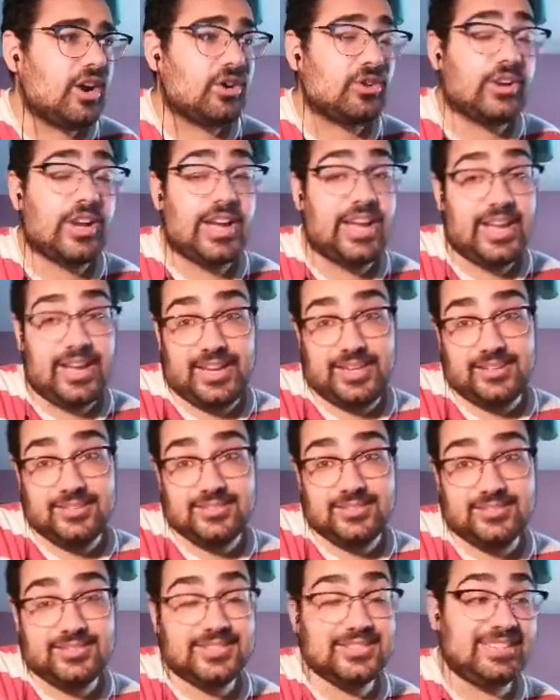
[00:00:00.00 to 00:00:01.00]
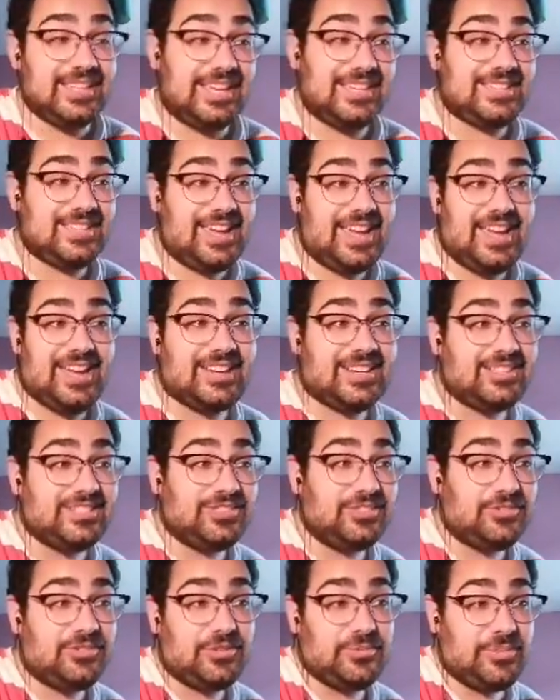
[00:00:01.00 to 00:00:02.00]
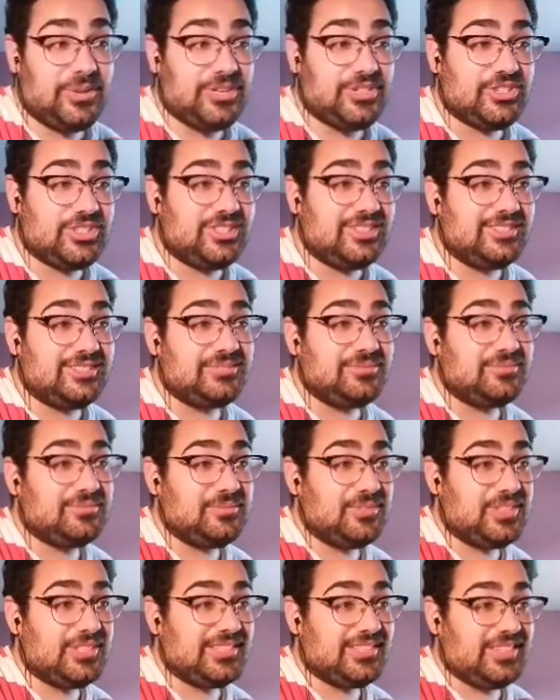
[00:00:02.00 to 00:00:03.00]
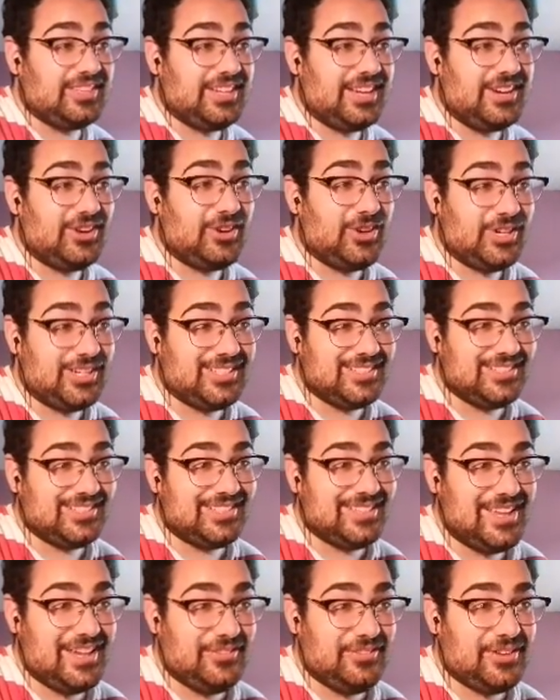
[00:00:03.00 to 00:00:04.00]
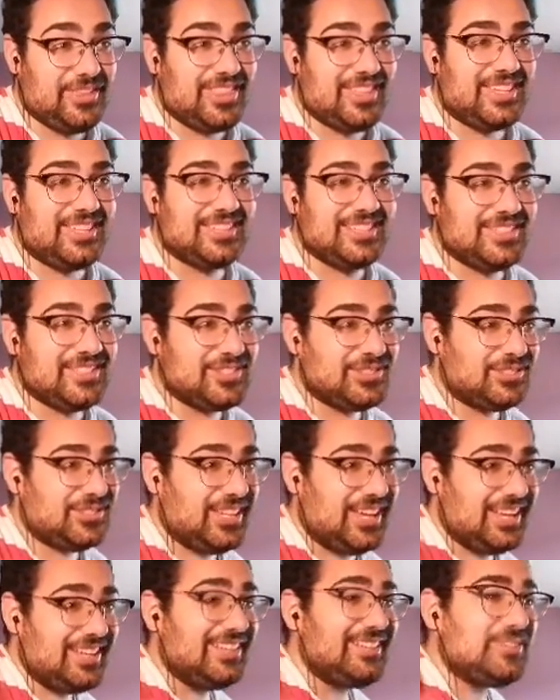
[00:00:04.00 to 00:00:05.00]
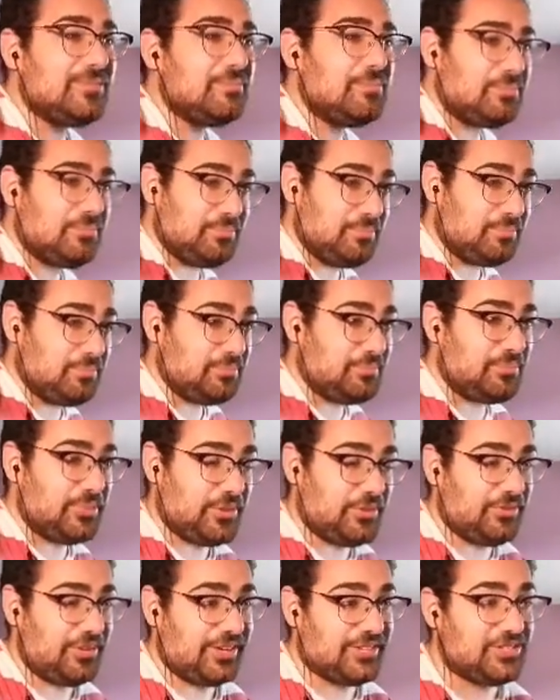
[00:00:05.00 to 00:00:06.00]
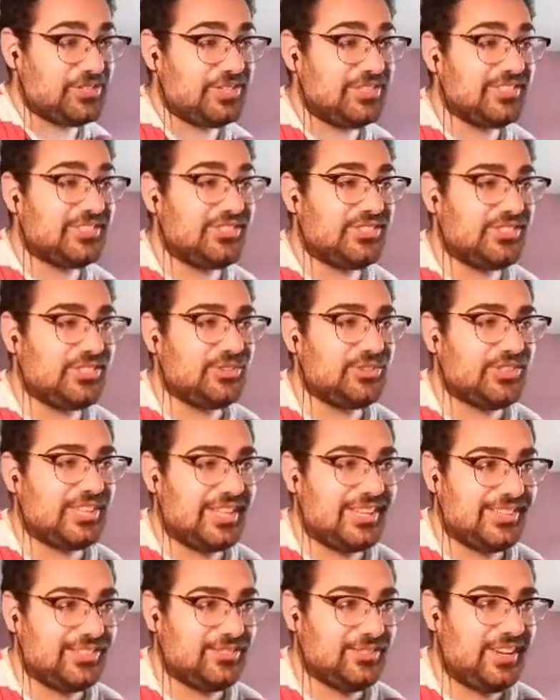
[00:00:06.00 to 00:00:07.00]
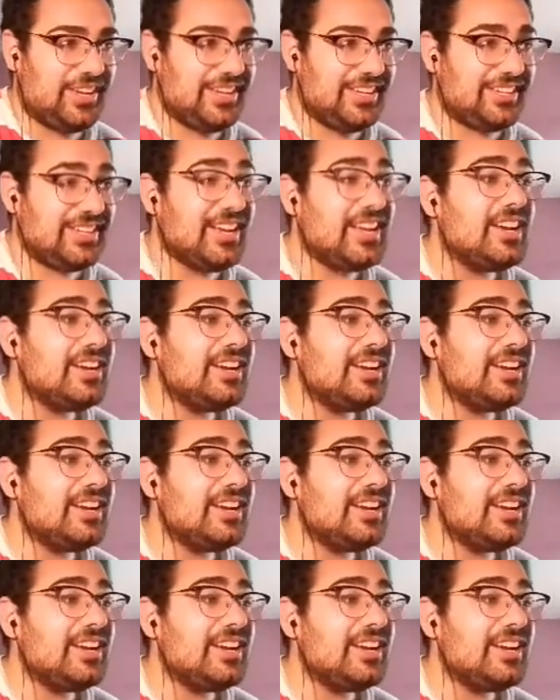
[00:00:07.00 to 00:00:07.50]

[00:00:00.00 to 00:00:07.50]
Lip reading: okay, that diagonal formation was honestly everything in the two lines. Perfection, so satisfying.